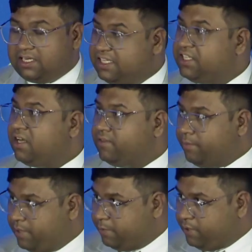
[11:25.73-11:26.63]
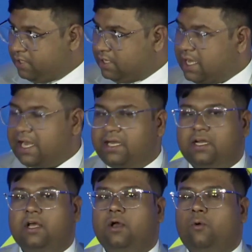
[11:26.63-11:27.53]
decision of the people,
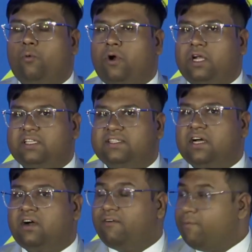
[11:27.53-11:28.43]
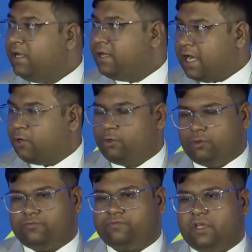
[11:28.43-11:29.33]
and what is the government trying to do.